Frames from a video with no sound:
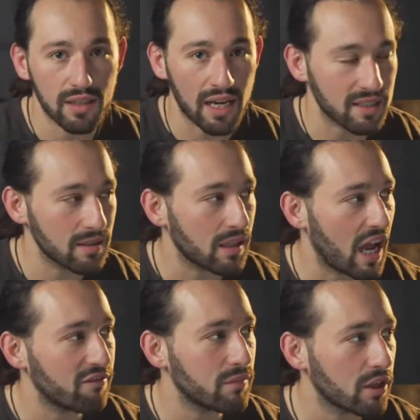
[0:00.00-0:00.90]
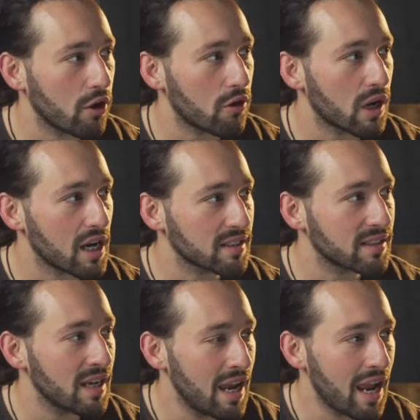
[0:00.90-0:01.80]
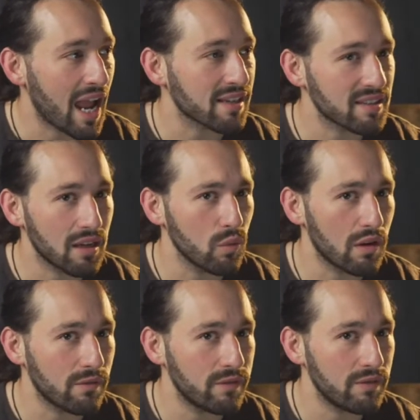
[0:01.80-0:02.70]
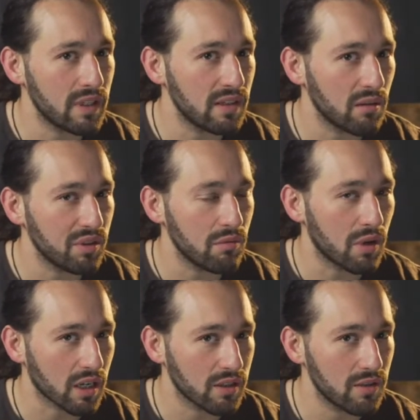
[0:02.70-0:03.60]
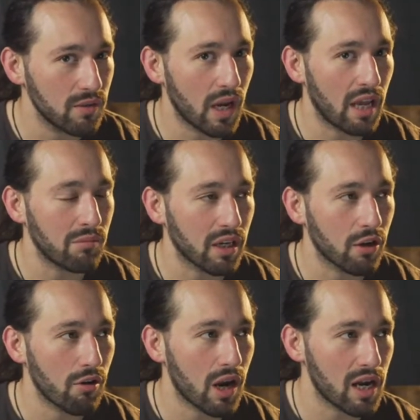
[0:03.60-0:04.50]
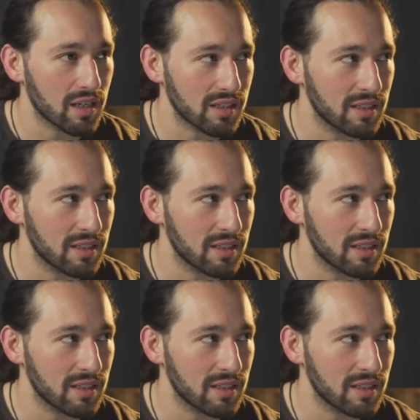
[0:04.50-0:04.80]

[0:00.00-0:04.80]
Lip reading: I still have my Godox SL150W Mark II and my Godox